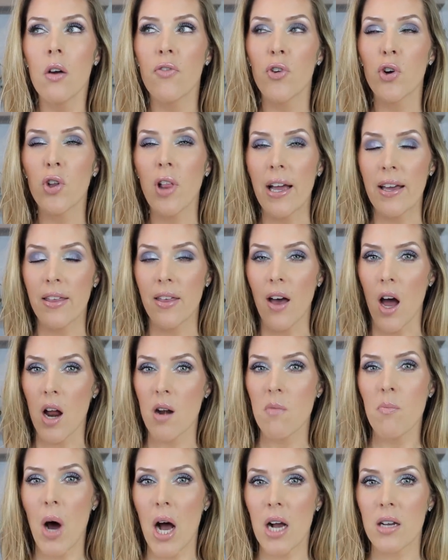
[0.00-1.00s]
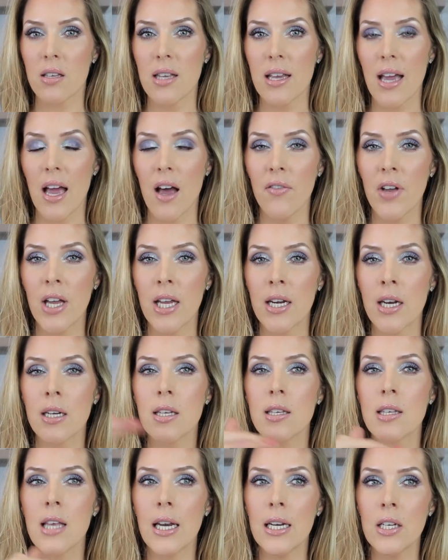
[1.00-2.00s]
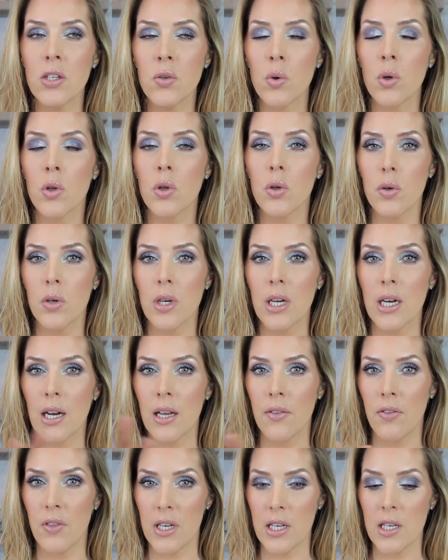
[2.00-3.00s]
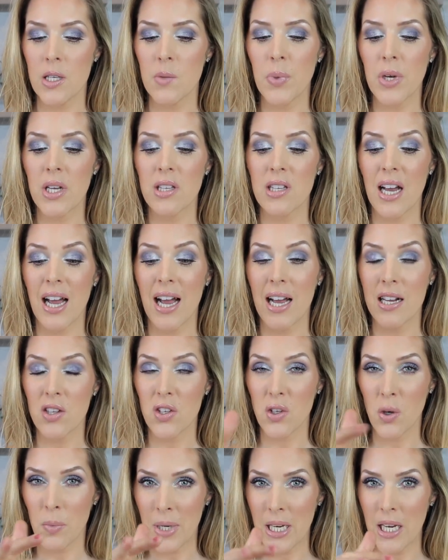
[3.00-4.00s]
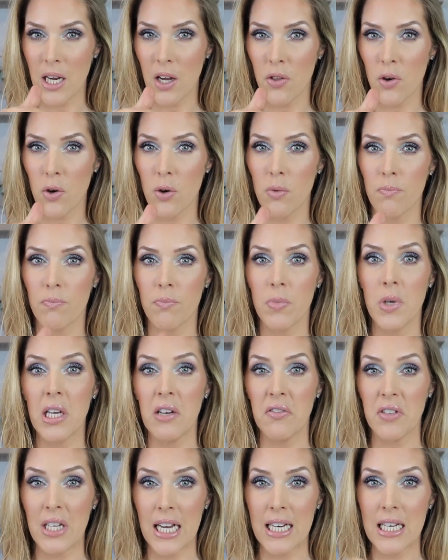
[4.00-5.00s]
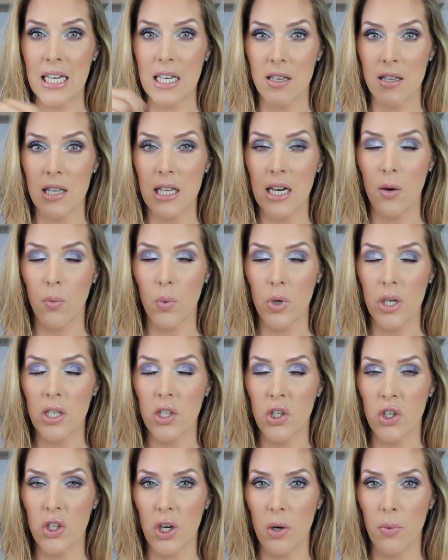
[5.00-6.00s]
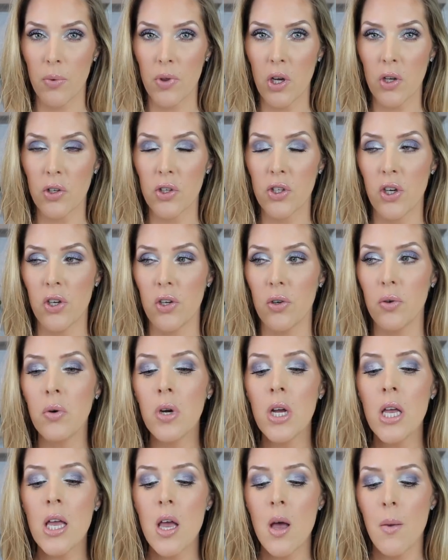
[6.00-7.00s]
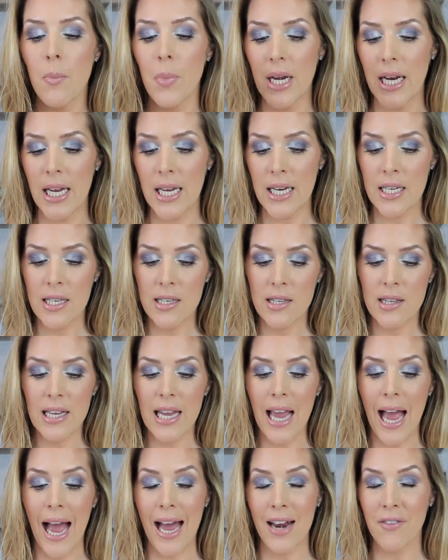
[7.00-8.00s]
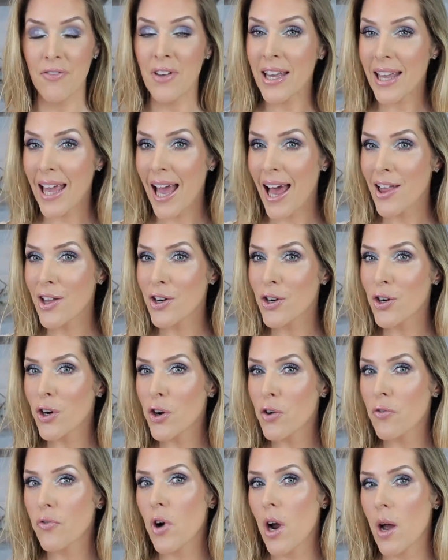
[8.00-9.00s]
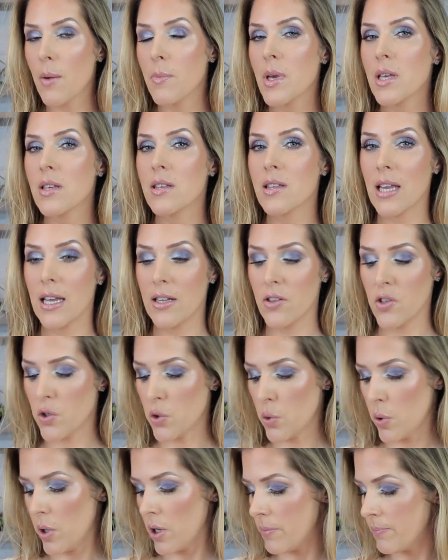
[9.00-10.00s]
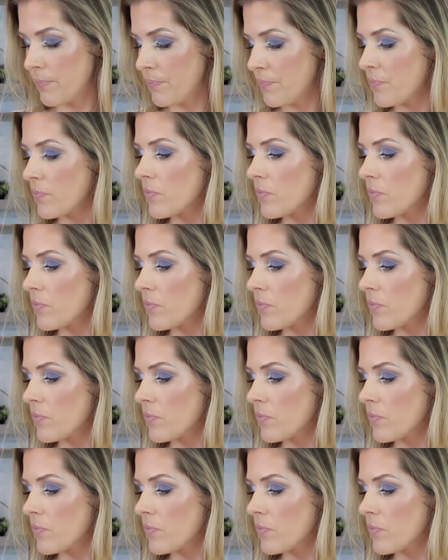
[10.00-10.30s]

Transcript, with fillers: for like the unboxing of it and I decided to include it in this because I had so many other gift ideas that I wanted to share with y'all too. But it is the advent calendar from Skin Store.